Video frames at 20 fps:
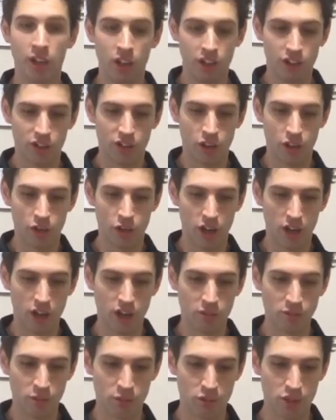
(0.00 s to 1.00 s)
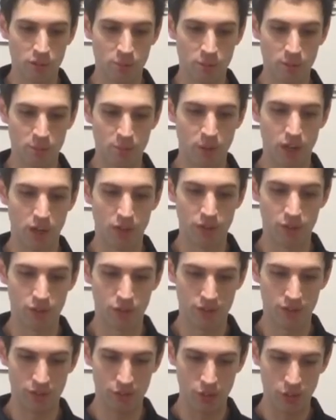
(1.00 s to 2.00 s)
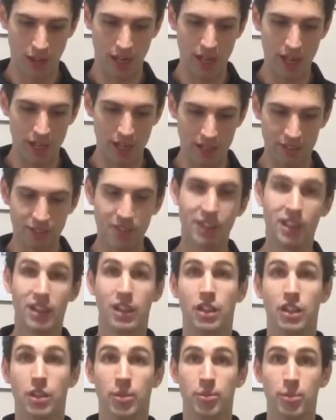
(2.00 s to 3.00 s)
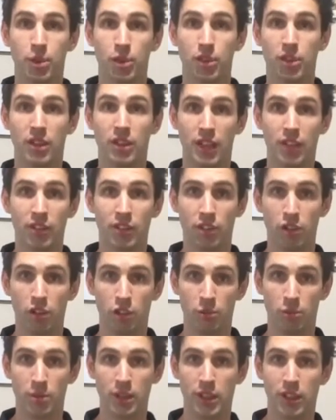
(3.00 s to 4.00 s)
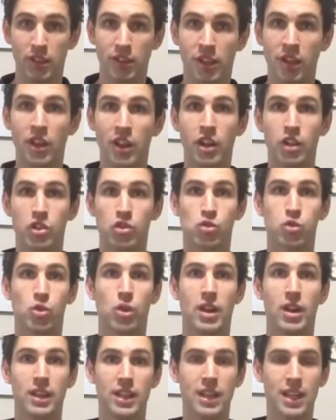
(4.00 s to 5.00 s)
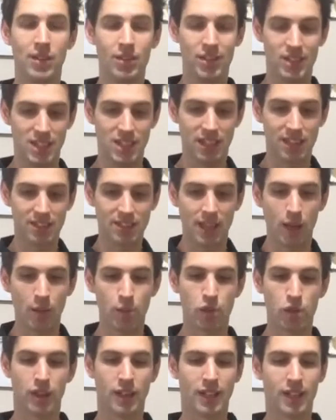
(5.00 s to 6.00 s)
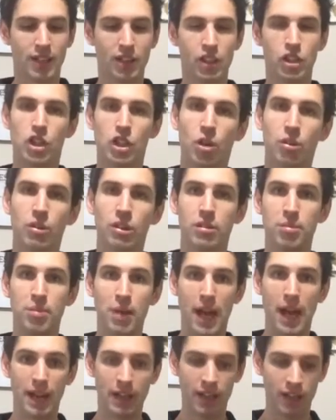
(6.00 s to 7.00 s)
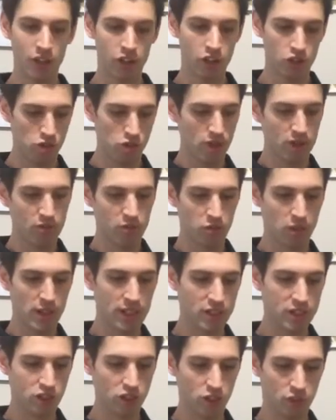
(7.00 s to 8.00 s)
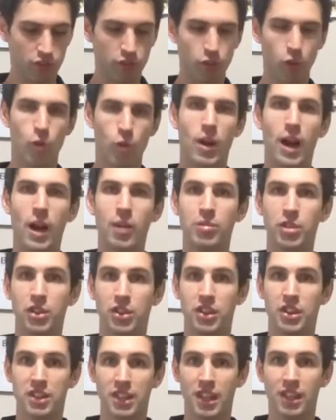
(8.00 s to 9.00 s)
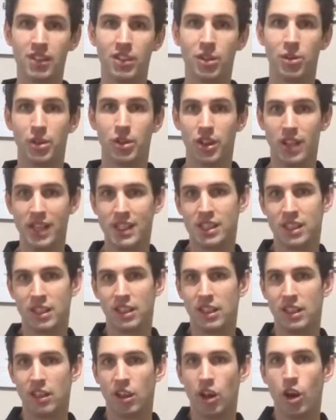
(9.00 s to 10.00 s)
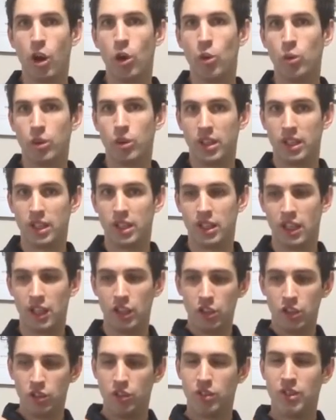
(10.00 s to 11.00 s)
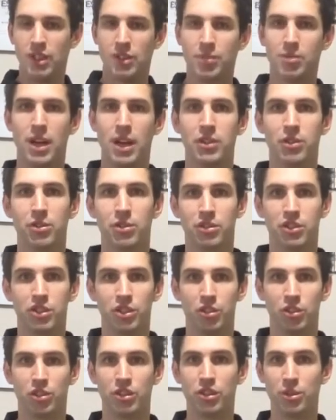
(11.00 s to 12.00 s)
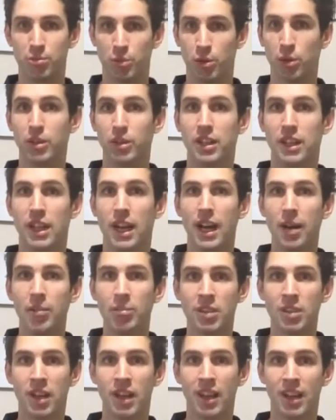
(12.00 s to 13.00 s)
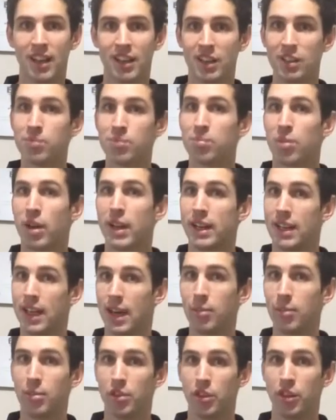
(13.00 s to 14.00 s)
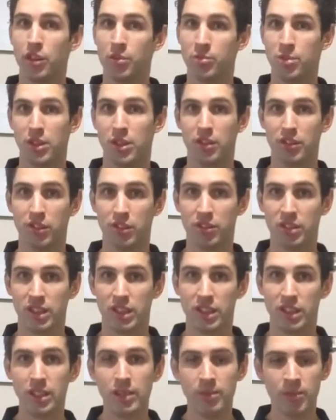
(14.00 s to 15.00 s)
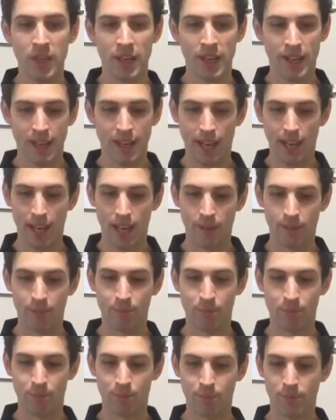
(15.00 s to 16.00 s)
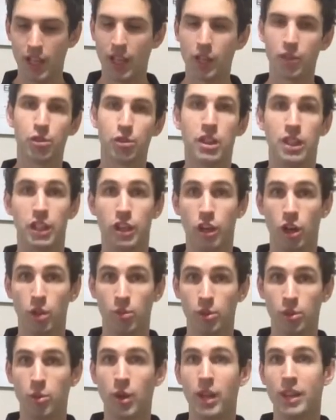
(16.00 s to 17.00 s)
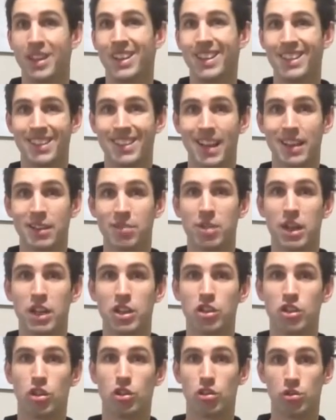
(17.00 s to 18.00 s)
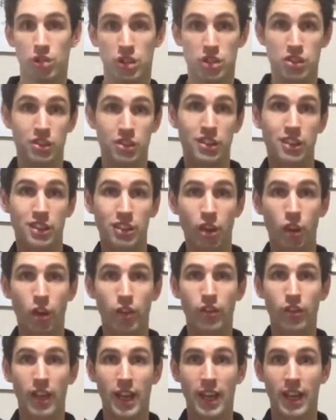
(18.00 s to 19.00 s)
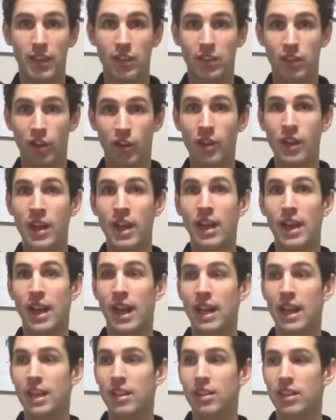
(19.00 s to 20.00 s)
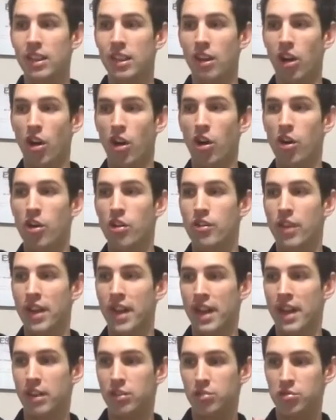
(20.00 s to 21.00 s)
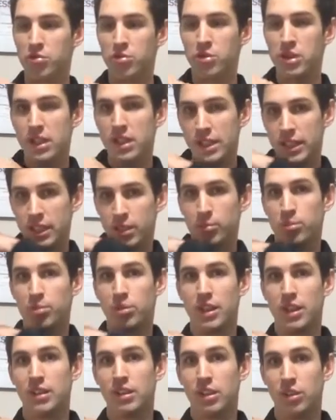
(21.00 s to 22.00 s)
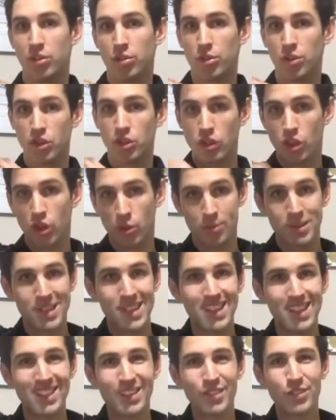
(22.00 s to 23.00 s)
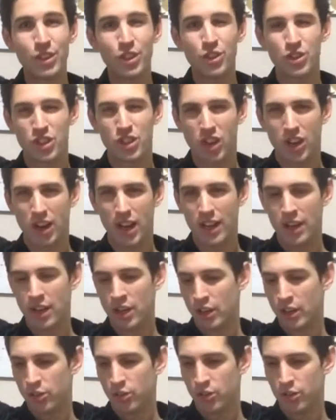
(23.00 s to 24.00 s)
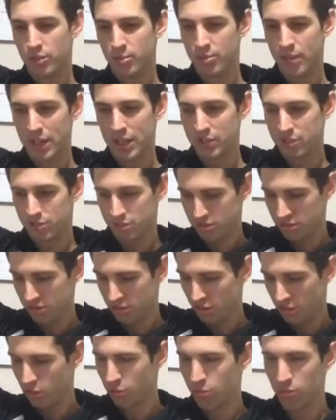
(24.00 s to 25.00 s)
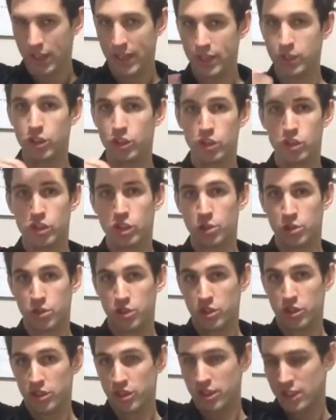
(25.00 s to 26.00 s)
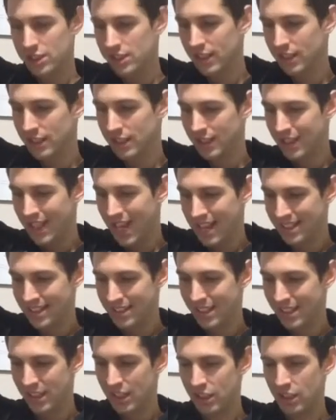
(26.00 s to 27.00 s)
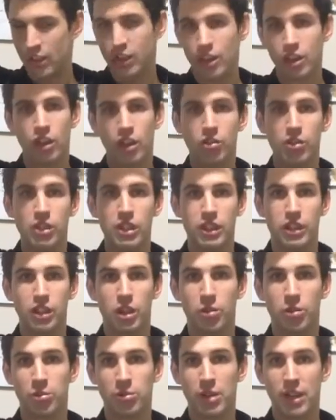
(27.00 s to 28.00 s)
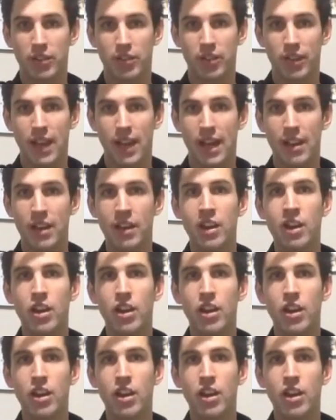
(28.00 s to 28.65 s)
So I just want you to be mindful if you are sitting in a computer desk for long periods, trying to keep the chest up, trying to keep the shoulders back, try and rest your forearms on the desk so we're not actually holding and using the muscles to support the arms, and just break up those periods of sitting. Another really common one that exacerbates shoulder injuries is overhead. So anything overhead really compresses through the shoulder, particularly if you're tight through the muscles around your shoulder joint. The lats here are a really common one for that.